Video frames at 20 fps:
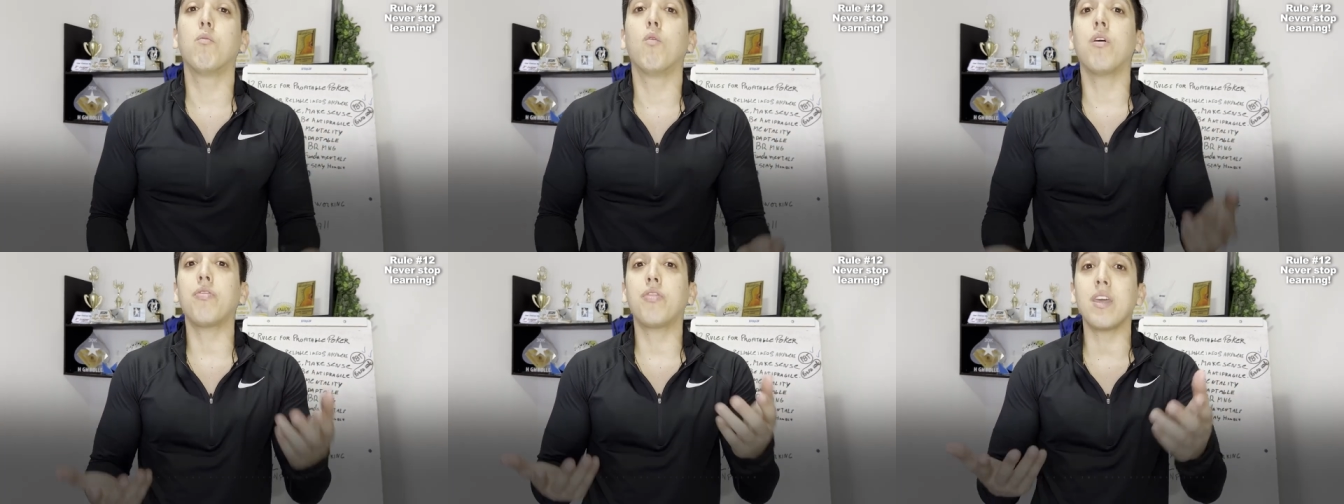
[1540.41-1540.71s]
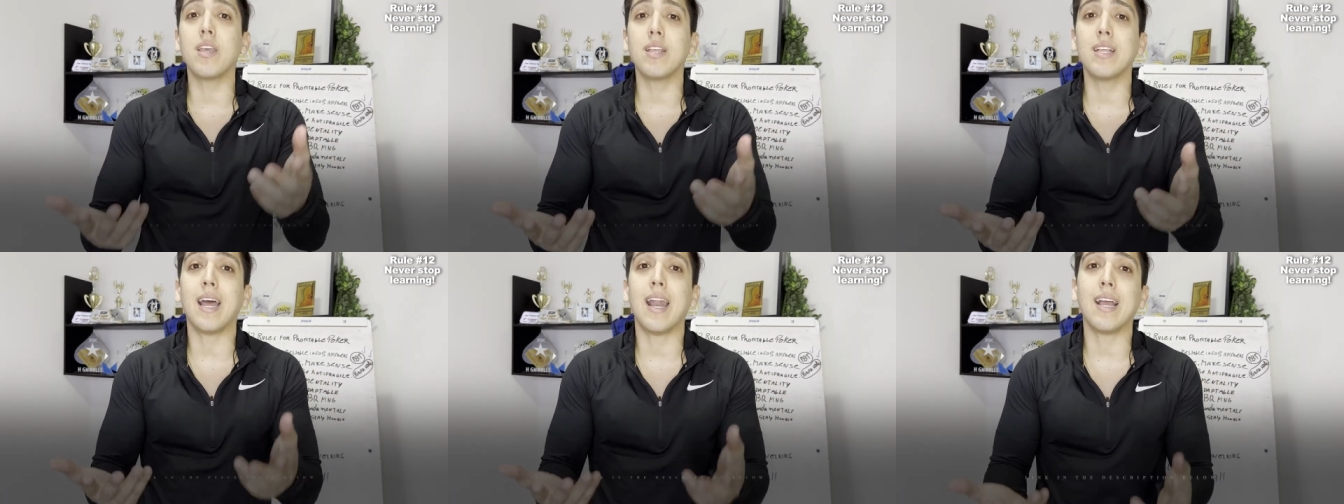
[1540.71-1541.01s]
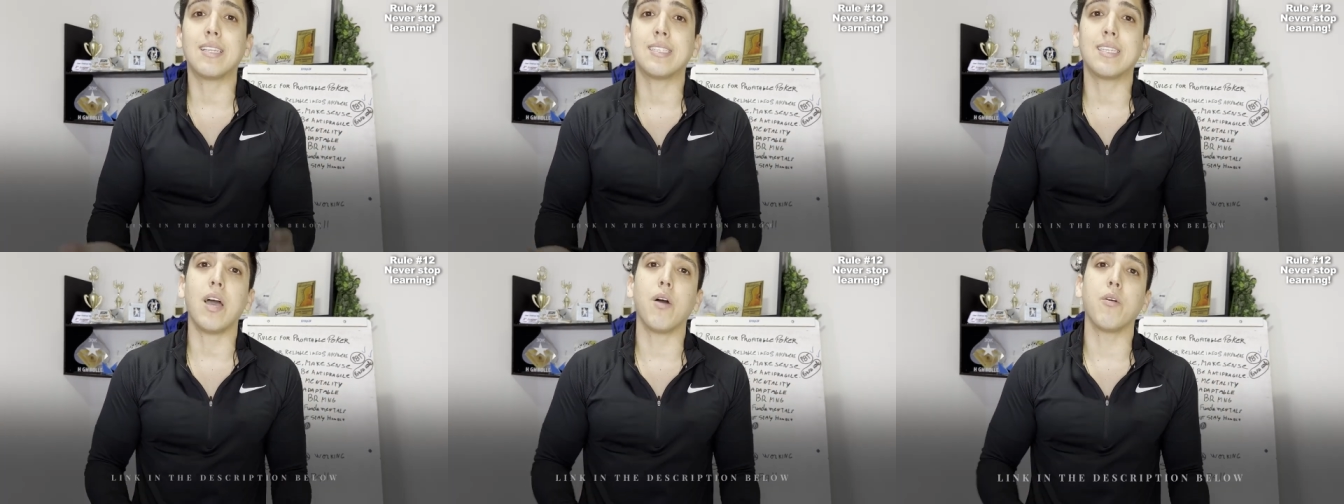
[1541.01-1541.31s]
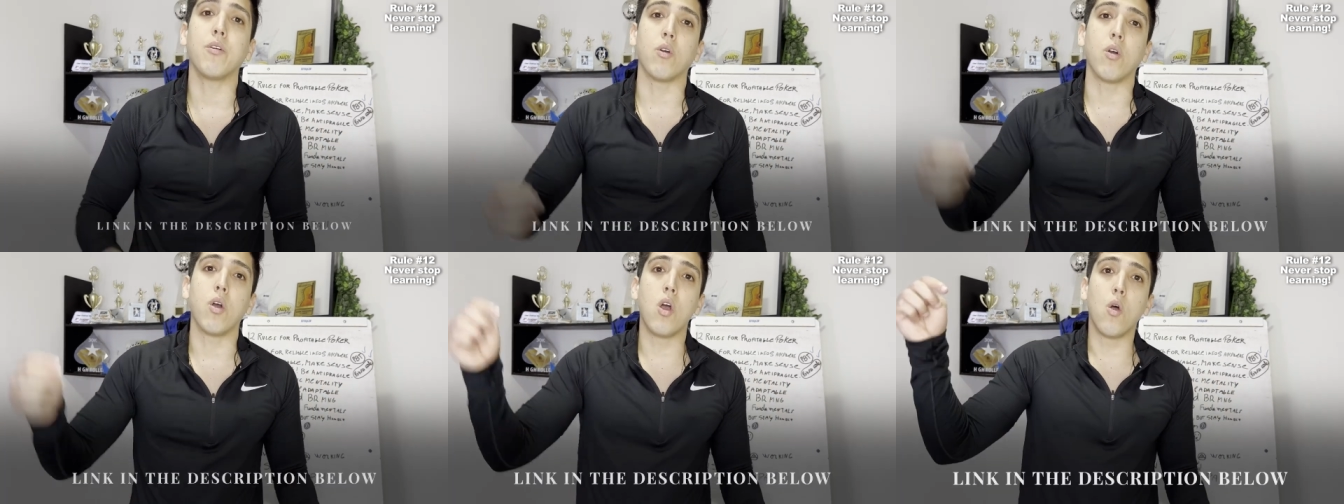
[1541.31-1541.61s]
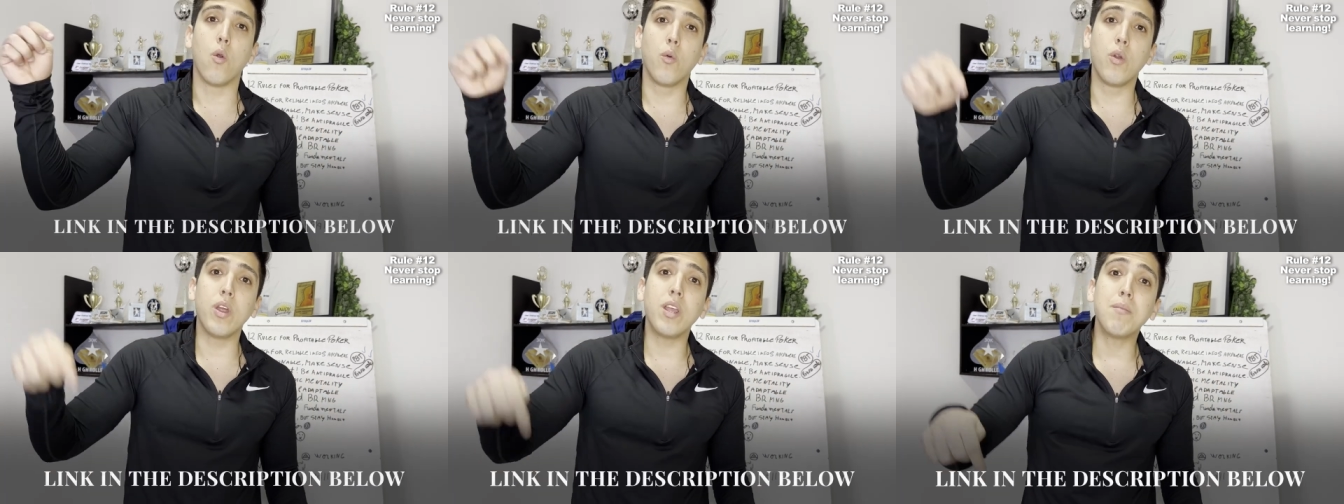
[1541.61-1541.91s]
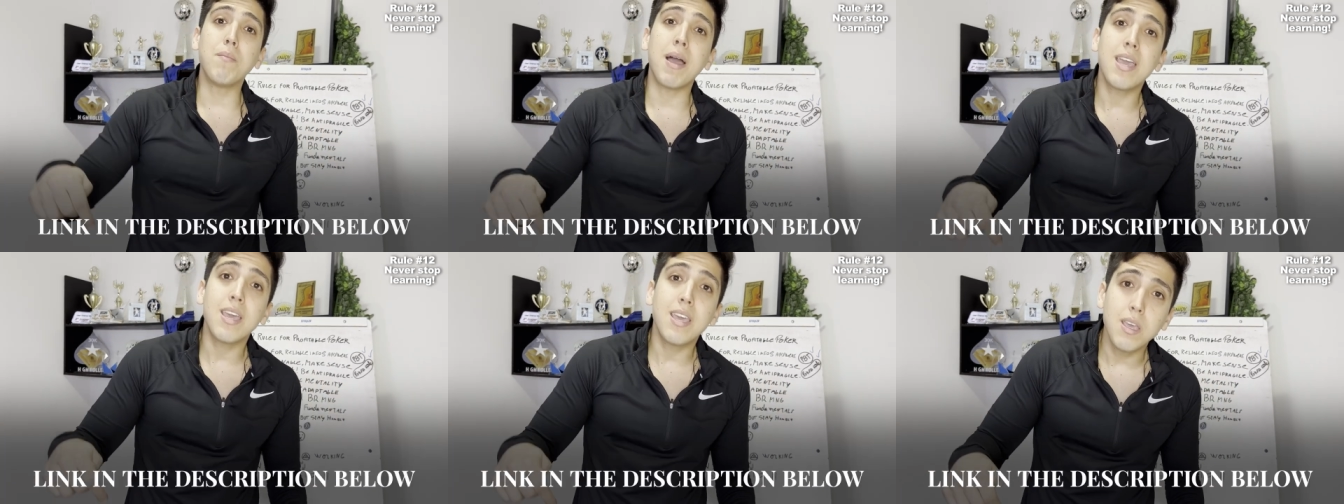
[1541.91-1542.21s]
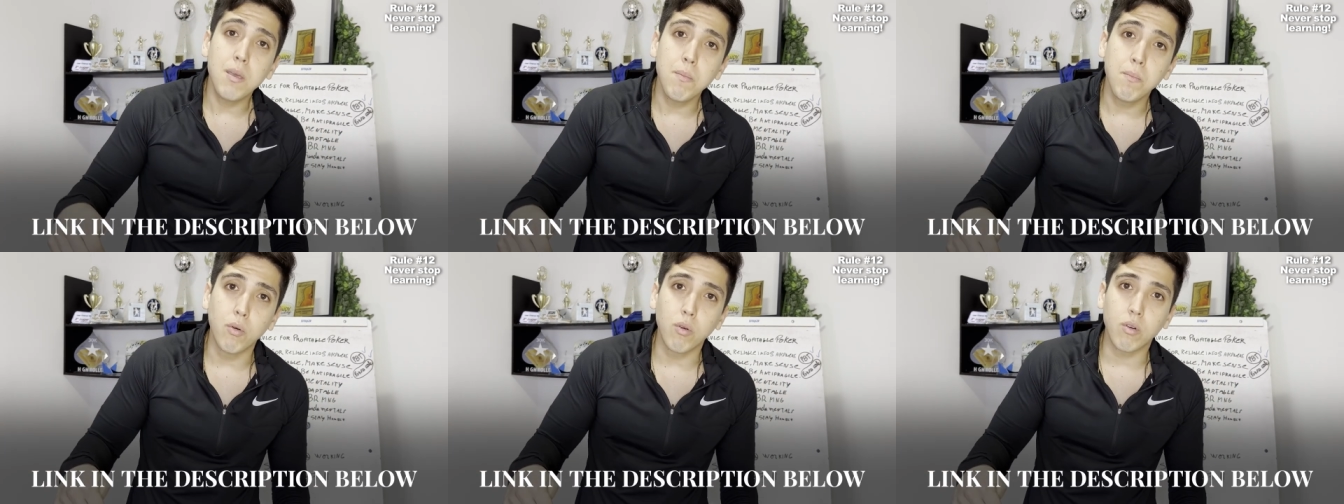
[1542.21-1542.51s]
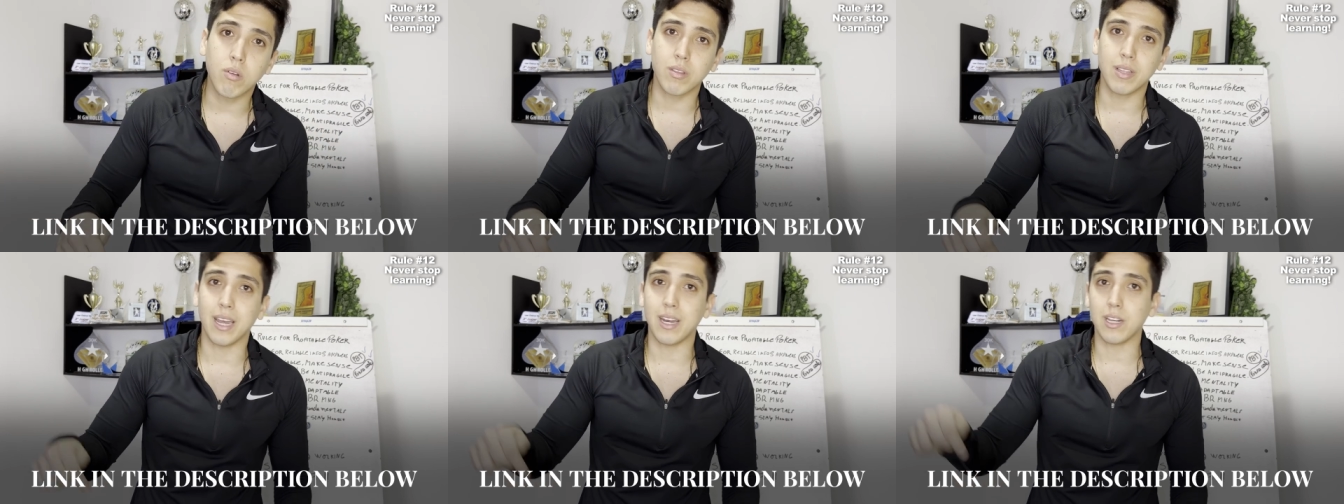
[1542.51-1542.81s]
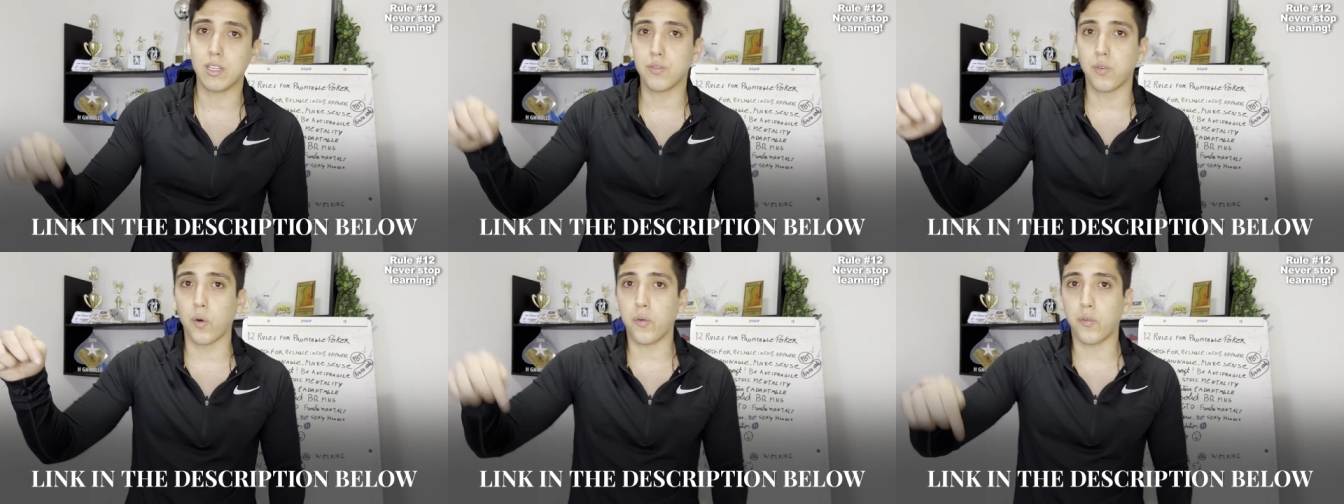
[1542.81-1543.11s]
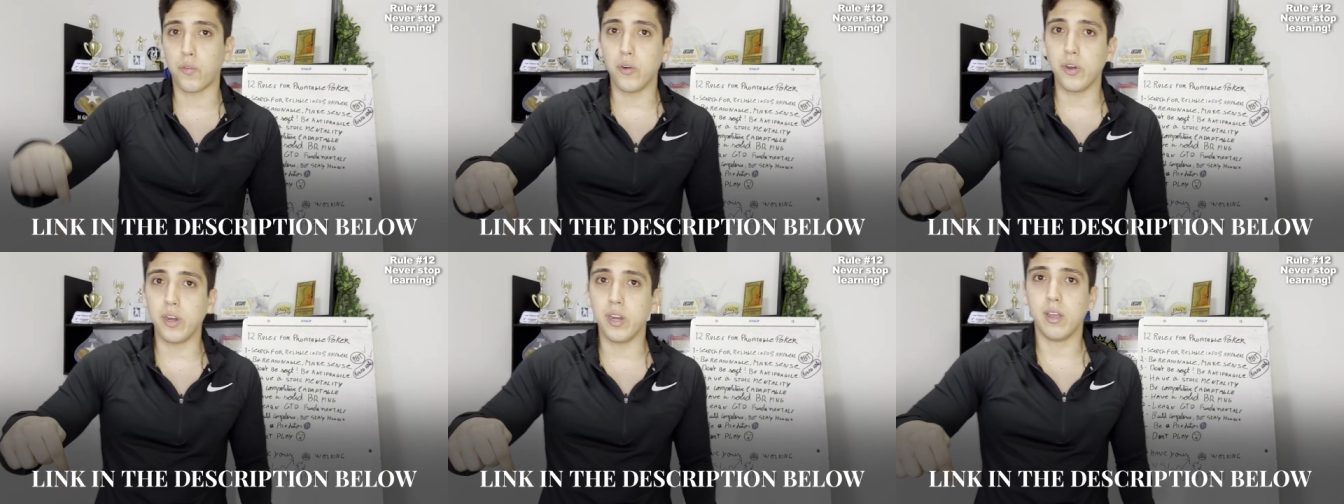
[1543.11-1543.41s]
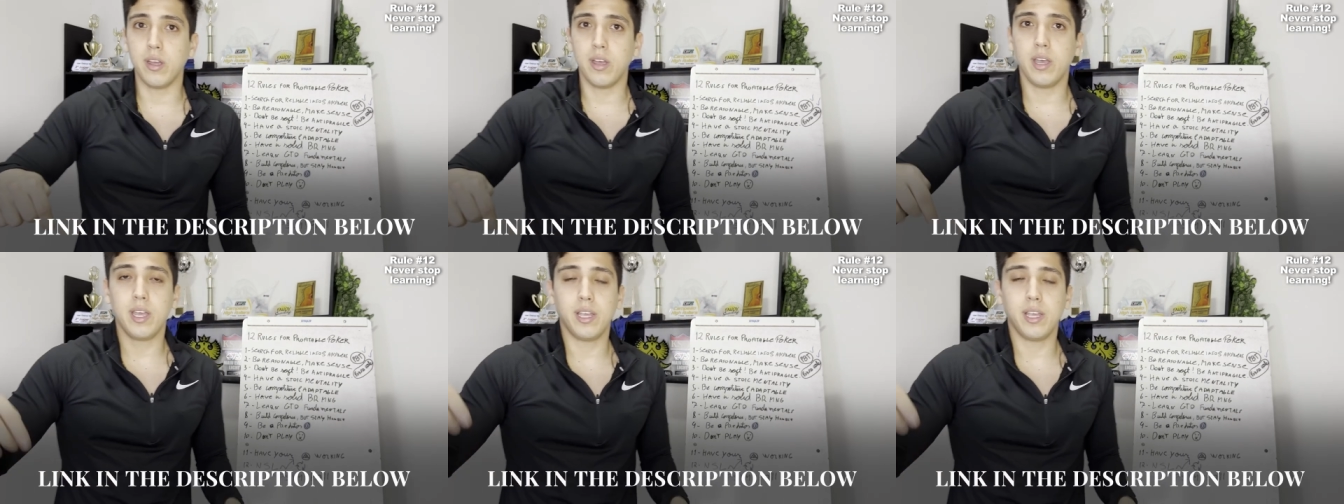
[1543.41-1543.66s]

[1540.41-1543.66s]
One thing that I tell you, read my ebook that is for free